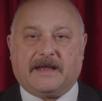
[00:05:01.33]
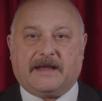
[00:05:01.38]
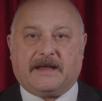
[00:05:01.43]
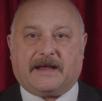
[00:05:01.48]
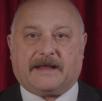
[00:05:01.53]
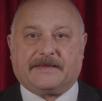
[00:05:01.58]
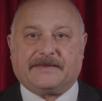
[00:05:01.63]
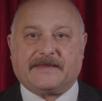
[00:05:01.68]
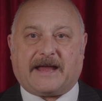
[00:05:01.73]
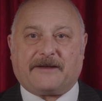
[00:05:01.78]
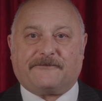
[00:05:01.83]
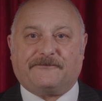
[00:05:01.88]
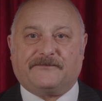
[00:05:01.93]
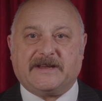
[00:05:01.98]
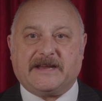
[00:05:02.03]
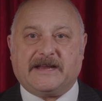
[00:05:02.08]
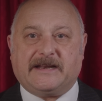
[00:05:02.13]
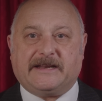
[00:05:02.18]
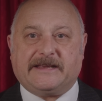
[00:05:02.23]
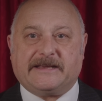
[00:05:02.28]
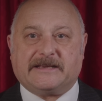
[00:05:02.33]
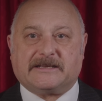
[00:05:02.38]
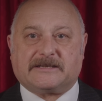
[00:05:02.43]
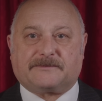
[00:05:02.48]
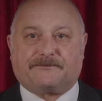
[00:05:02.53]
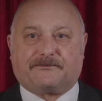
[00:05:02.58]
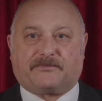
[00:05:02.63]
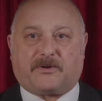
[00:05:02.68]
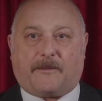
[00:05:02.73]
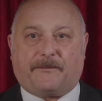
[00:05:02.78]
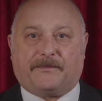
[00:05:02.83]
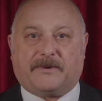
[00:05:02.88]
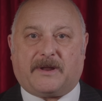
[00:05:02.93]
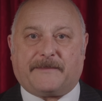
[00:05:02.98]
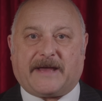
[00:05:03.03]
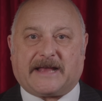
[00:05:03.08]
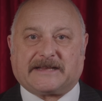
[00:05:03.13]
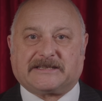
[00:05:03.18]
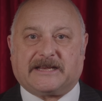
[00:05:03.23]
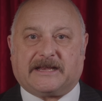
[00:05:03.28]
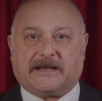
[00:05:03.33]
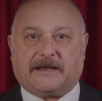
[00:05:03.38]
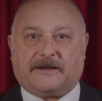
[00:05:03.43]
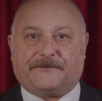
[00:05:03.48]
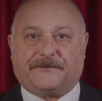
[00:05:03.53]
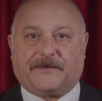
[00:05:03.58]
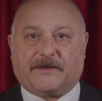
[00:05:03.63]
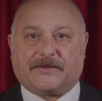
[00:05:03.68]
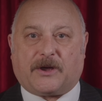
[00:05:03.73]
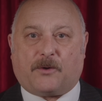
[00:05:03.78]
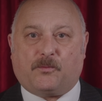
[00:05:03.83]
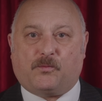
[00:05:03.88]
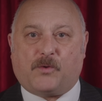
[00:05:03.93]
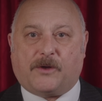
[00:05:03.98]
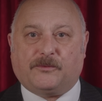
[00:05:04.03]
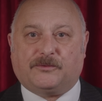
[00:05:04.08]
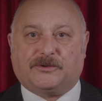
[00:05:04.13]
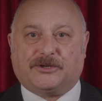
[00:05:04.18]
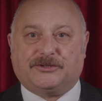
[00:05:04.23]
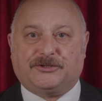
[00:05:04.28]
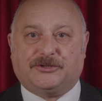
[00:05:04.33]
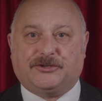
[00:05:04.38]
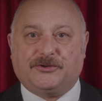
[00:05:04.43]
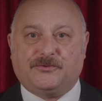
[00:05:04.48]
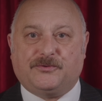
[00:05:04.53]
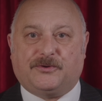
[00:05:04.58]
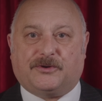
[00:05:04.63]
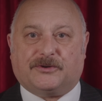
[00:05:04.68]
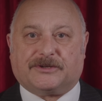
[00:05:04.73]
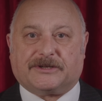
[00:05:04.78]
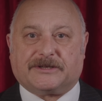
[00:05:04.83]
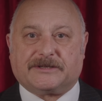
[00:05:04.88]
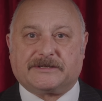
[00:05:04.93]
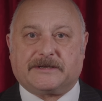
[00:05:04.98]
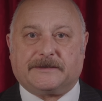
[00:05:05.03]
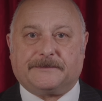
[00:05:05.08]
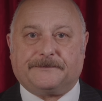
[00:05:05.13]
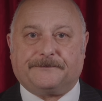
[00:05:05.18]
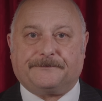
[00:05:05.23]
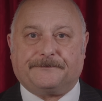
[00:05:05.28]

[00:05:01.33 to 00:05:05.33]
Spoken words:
and that really is problematic for the woke do-gooders.